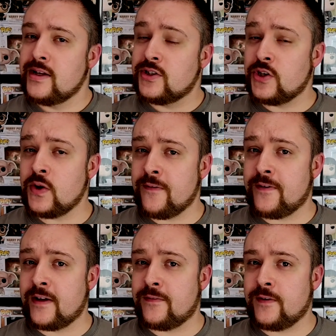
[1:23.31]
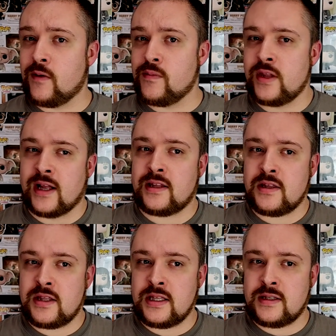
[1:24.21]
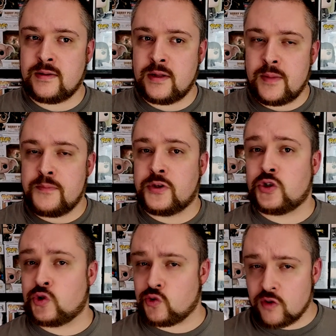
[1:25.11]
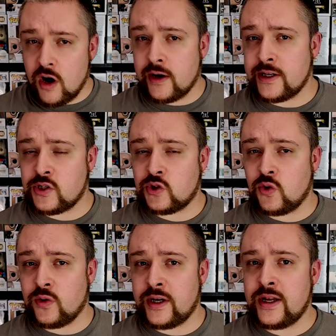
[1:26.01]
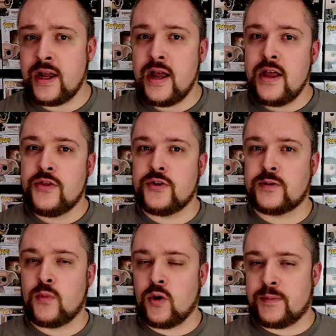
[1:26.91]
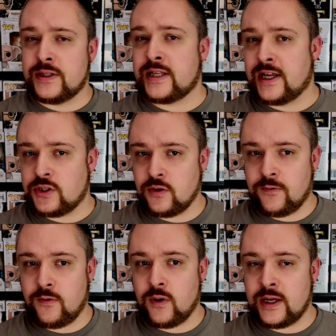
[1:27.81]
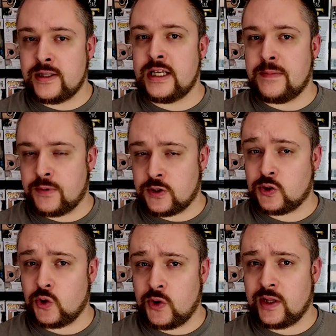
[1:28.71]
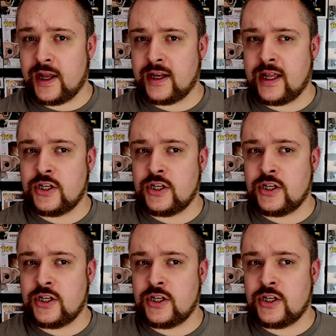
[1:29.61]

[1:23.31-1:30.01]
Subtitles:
Still a fun film, not the strongest story. There's more potential for a deeper storyline.